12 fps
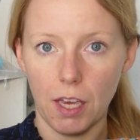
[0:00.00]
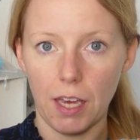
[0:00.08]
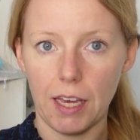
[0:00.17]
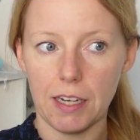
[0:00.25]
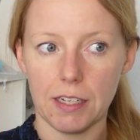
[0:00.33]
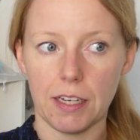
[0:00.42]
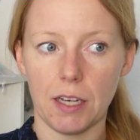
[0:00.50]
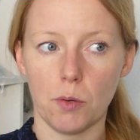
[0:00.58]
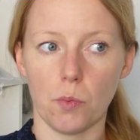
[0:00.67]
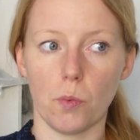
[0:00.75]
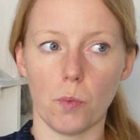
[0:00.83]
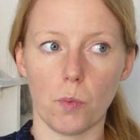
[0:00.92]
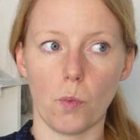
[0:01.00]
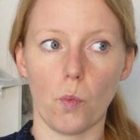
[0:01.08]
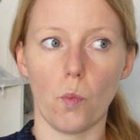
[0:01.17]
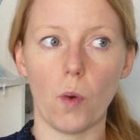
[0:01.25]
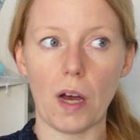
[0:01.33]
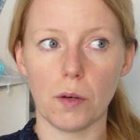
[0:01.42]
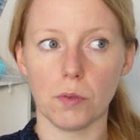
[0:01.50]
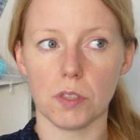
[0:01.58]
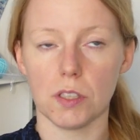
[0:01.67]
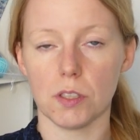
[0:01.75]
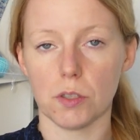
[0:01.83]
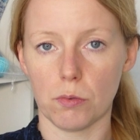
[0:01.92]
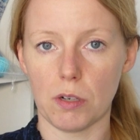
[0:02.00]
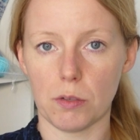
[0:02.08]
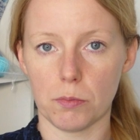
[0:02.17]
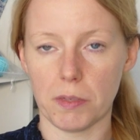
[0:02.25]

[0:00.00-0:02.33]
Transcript: and I wound it around